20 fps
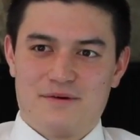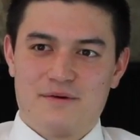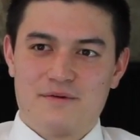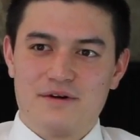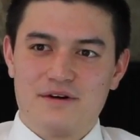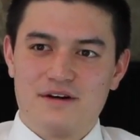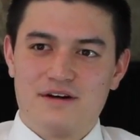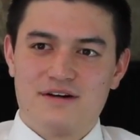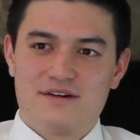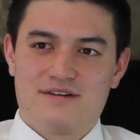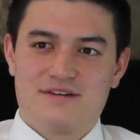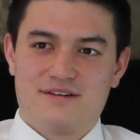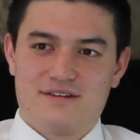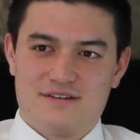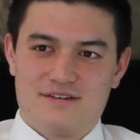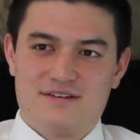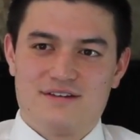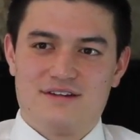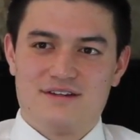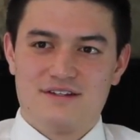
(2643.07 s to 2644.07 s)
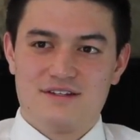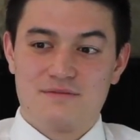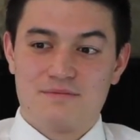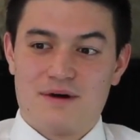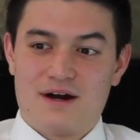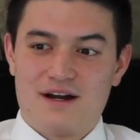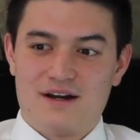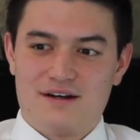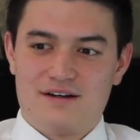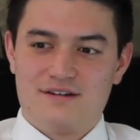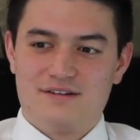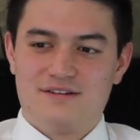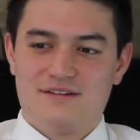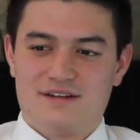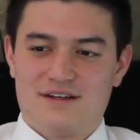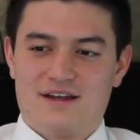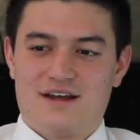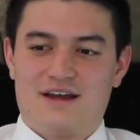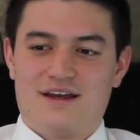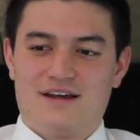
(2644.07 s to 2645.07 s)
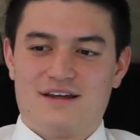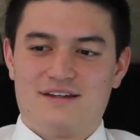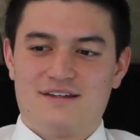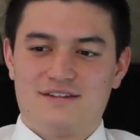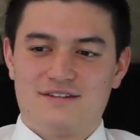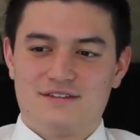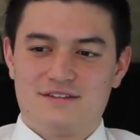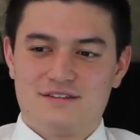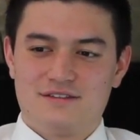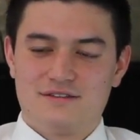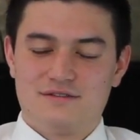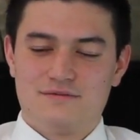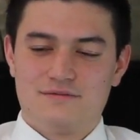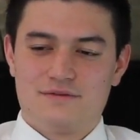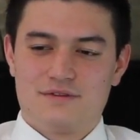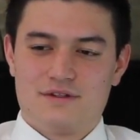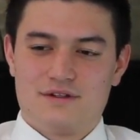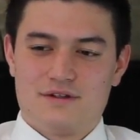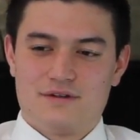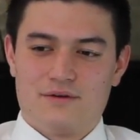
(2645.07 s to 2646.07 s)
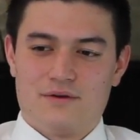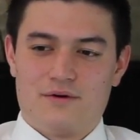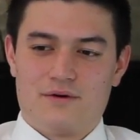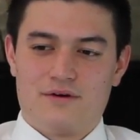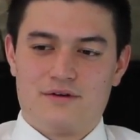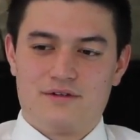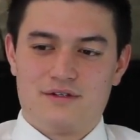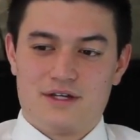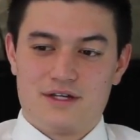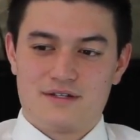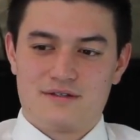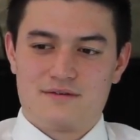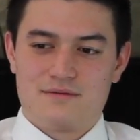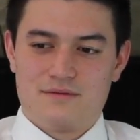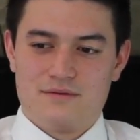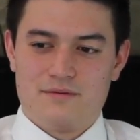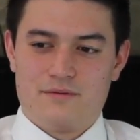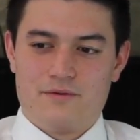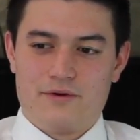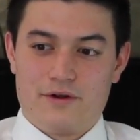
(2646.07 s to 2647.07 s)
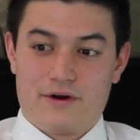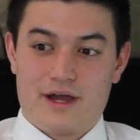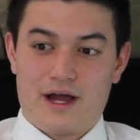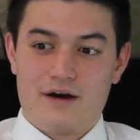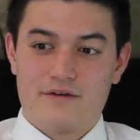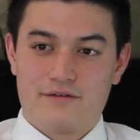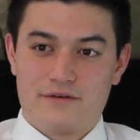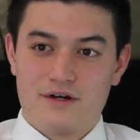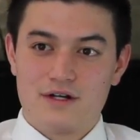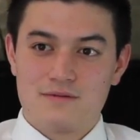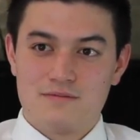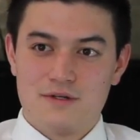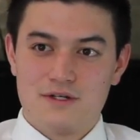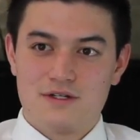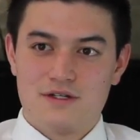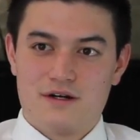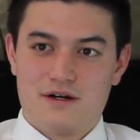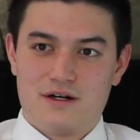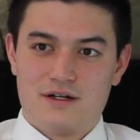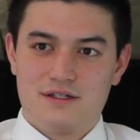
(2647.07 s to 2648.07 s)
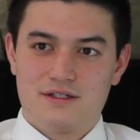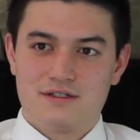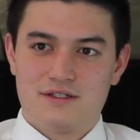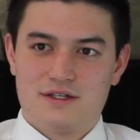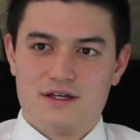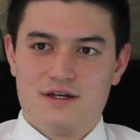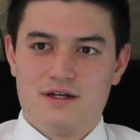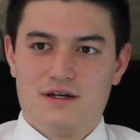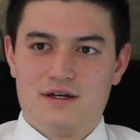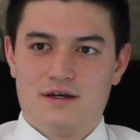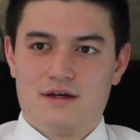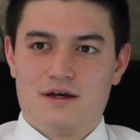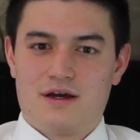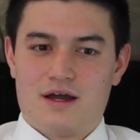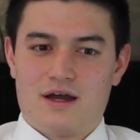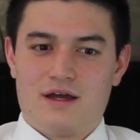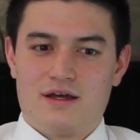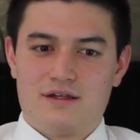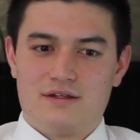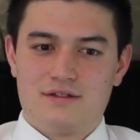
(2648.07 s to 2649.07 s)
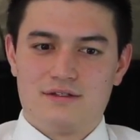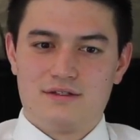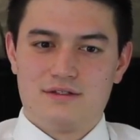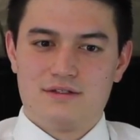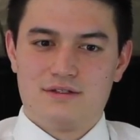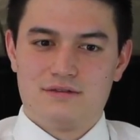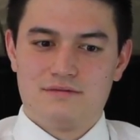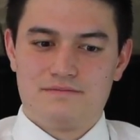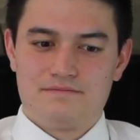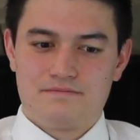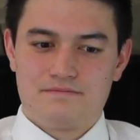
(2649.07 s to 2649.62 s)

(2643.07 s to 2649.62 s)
we were inspired, and the Lord does look out for his missionaries. And